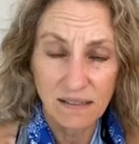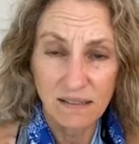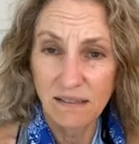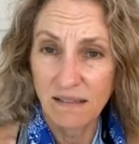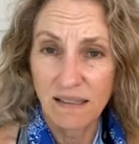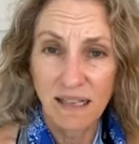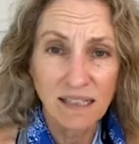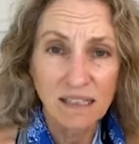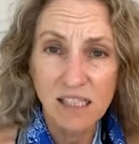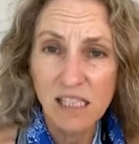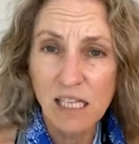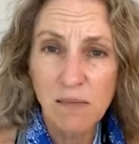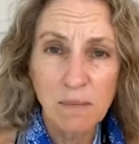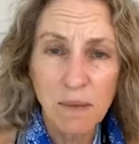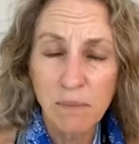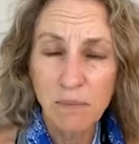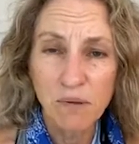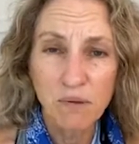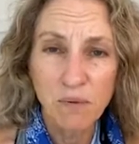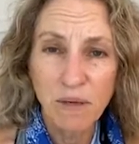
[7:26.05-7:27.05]
let's come
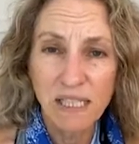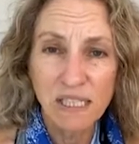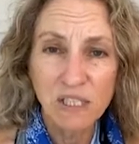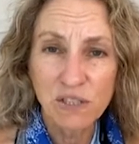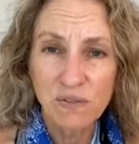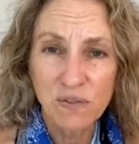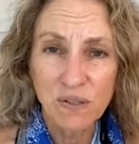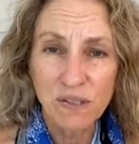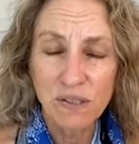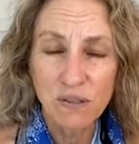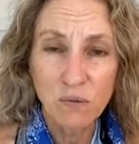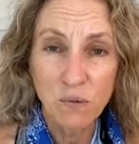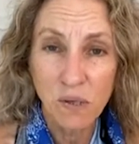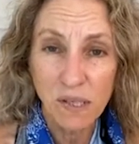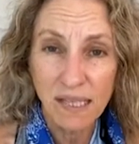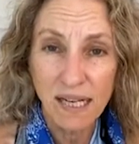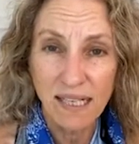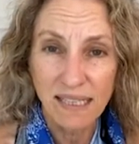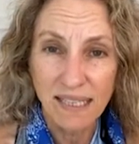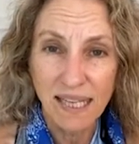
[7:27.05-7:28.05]
up with ways for you to
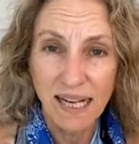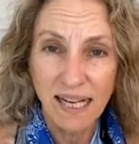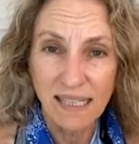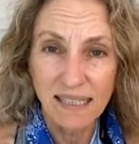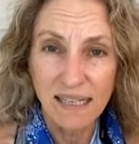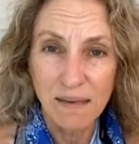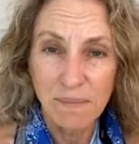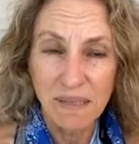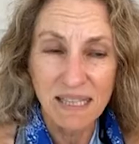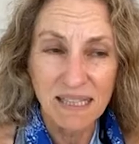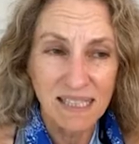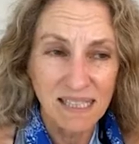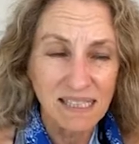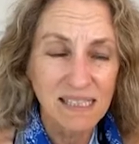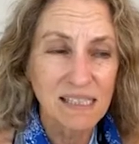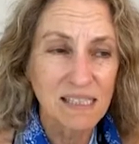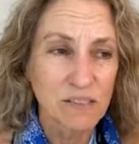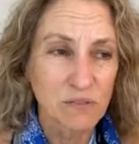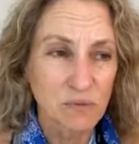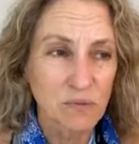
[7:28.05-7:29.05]
work on that. I mean,
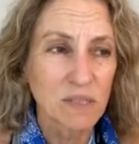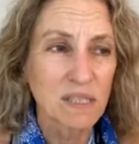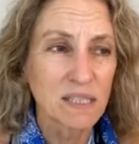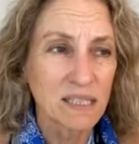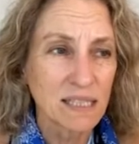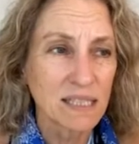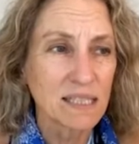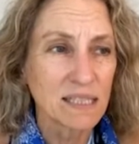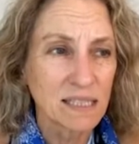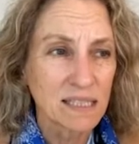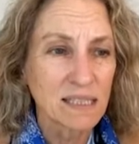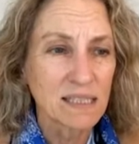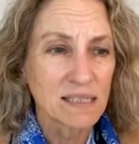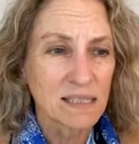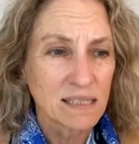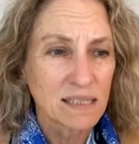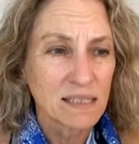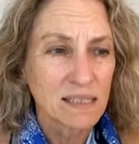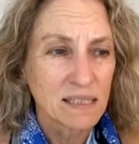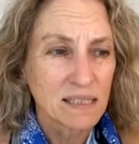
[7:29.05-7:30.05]
this is really,
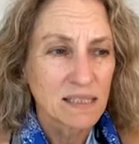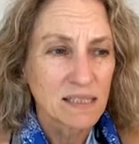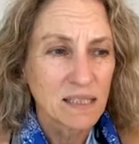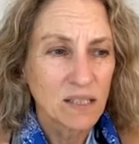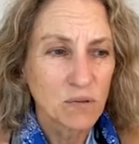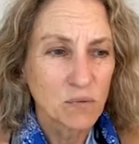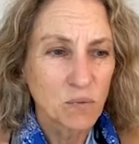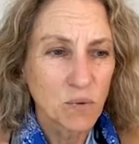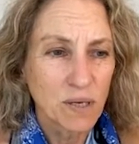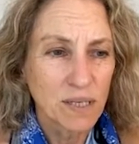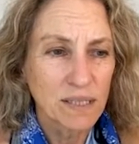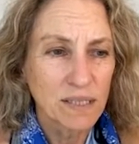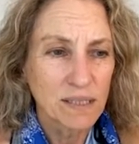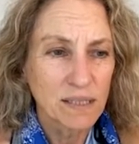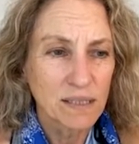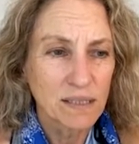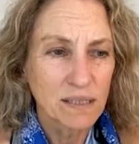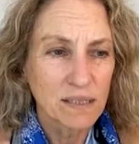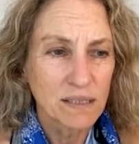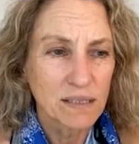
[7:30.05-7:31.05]

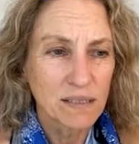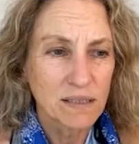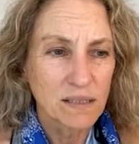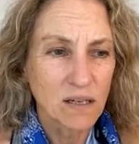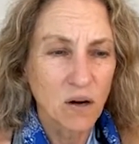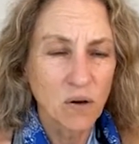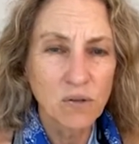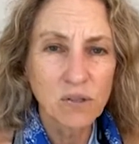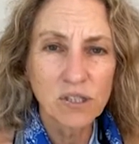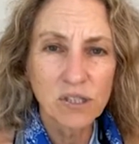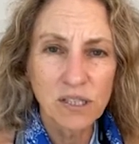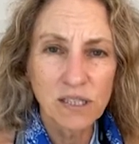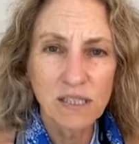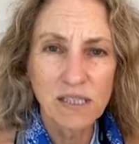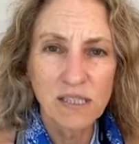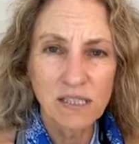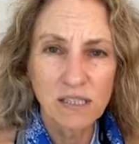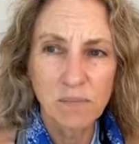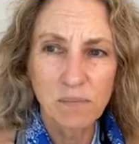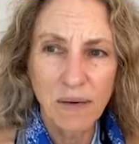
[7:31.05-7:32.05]
what Ocean
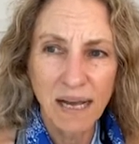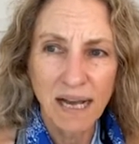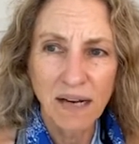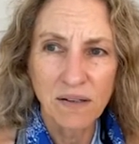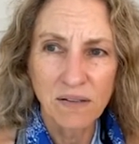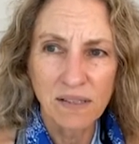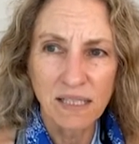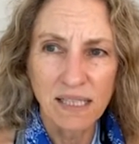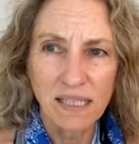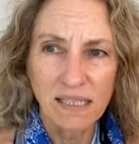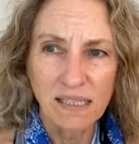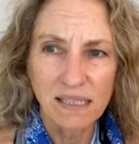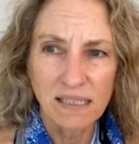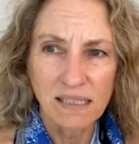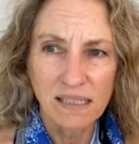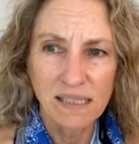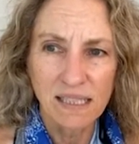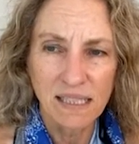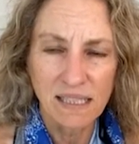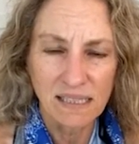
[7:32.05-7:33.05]
is about,
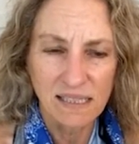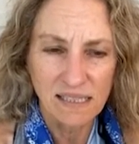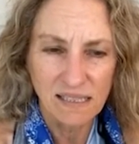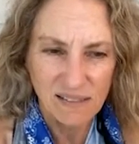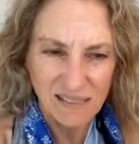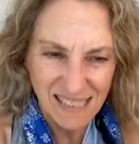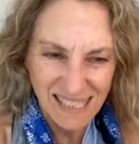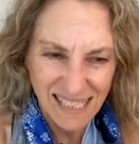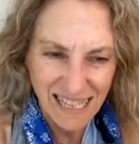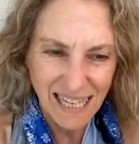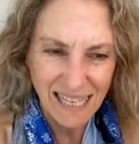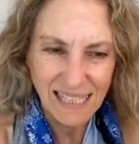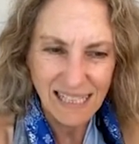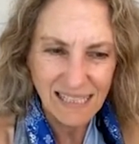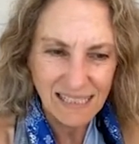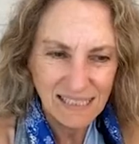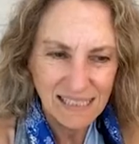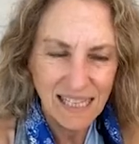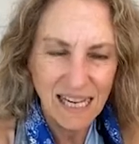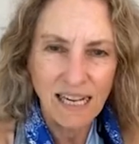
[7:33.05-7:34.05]
is
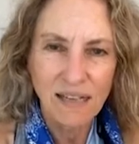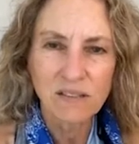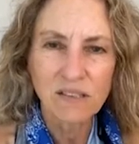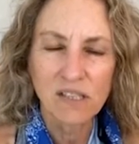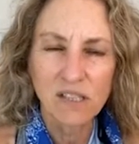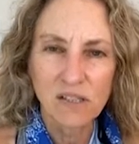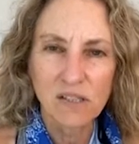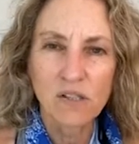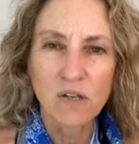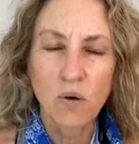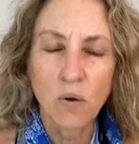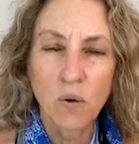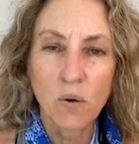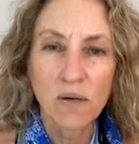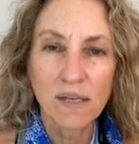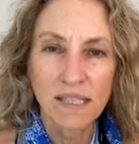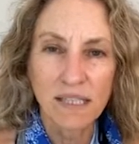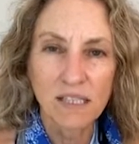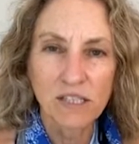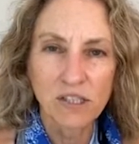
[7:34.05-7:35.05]
getting down to the
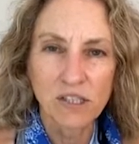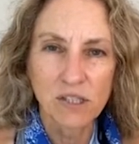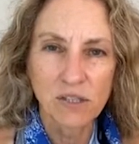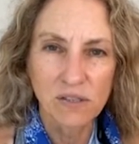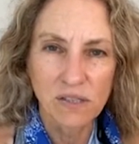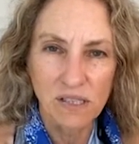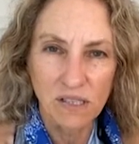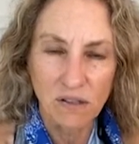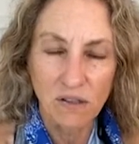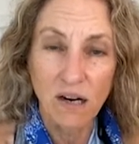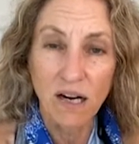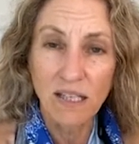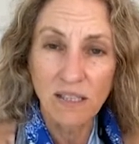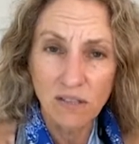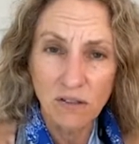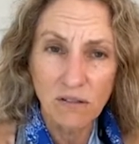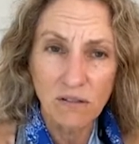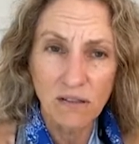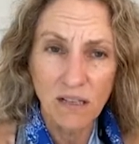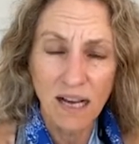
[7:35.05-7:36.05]
core issues that are
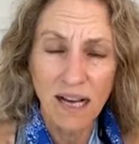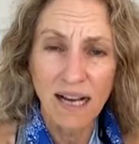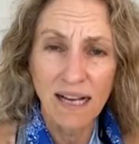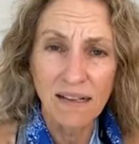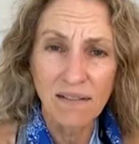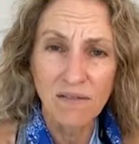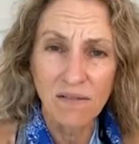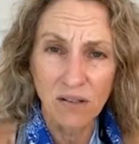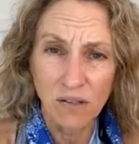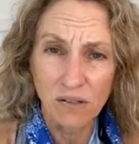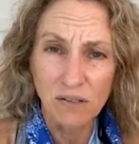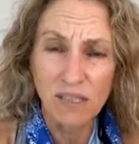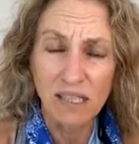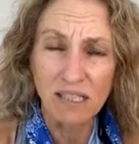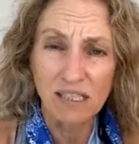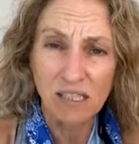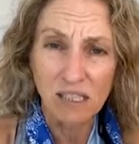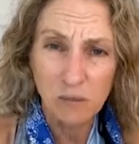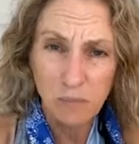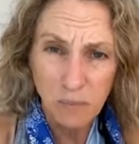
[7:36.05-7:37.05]
underlying those
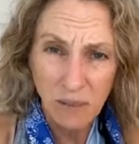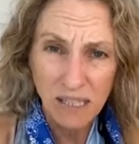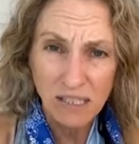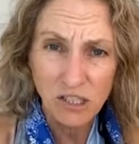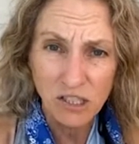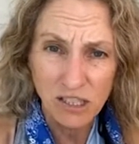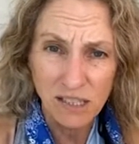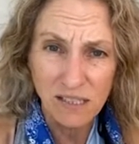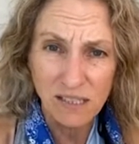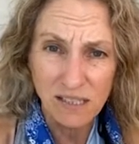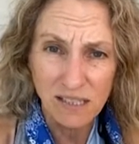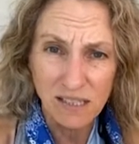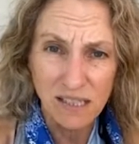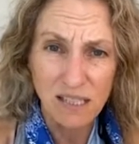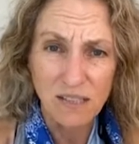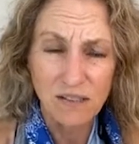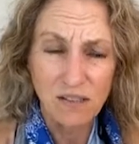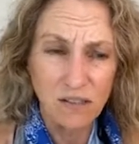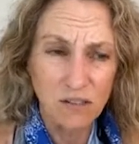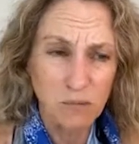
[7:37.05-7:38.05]
expressions,
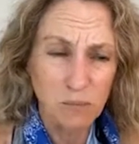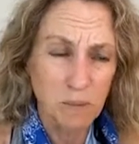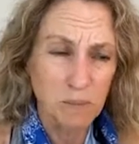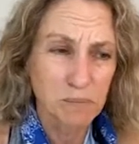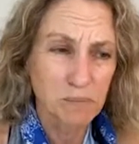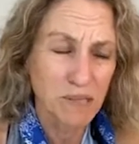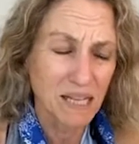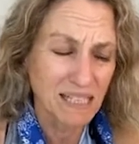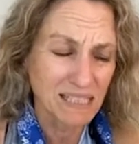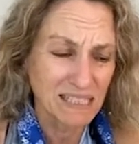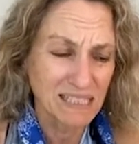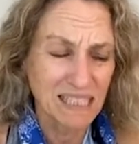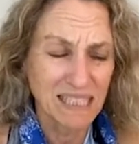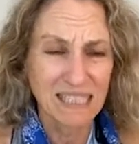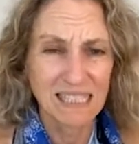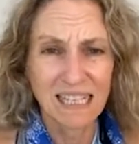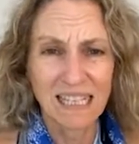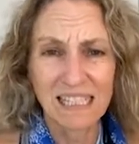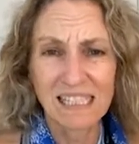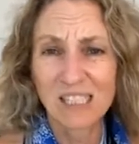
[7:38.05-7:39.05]
those
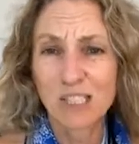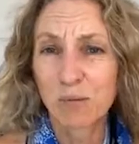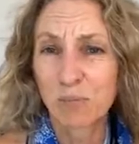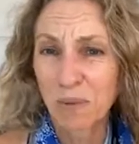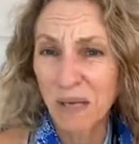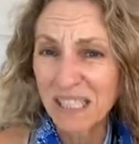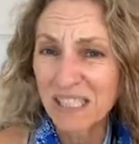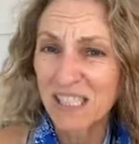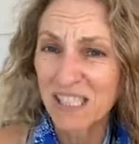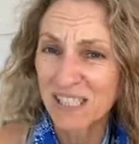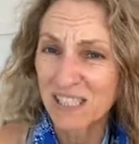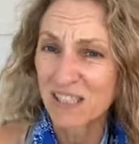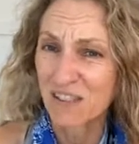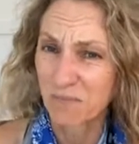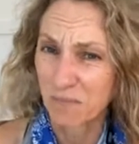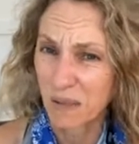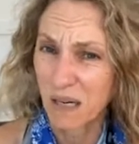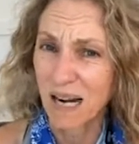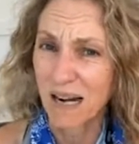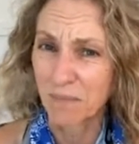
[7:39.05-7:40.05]
perplexing expressions
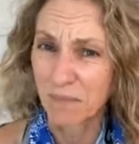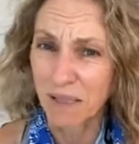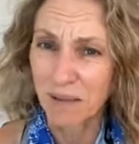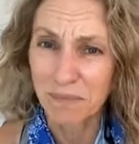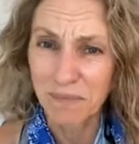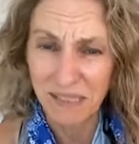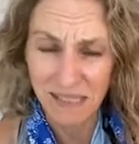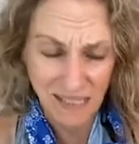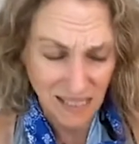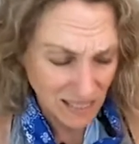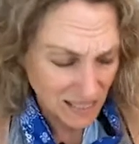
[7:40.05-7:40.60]
of problems.